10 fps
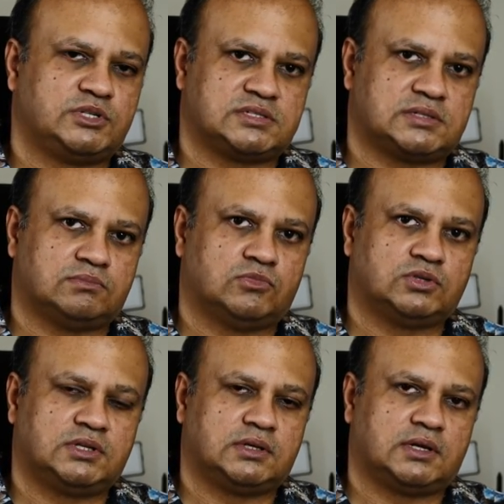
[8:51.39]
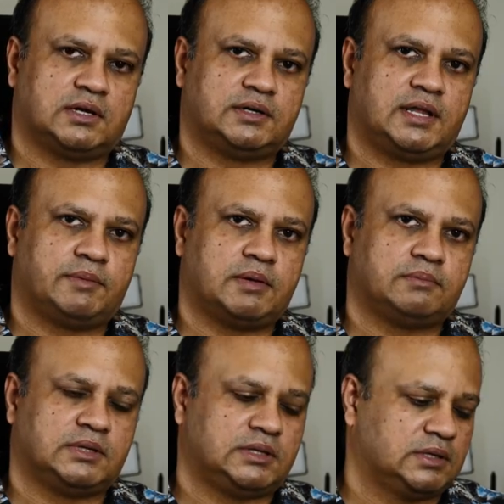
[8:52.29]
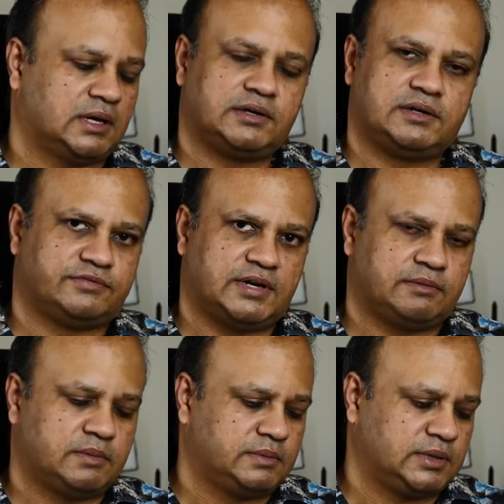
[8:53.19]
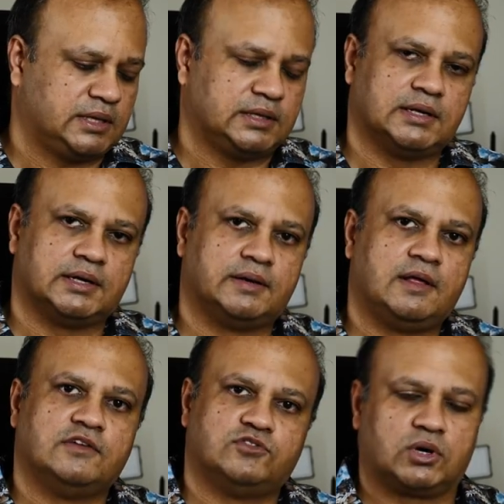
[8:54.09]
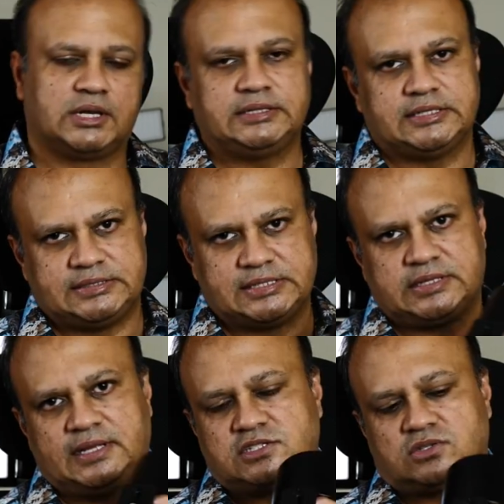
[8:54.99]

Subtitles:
which is more than 100mm and 105mm in focal length, is this lens.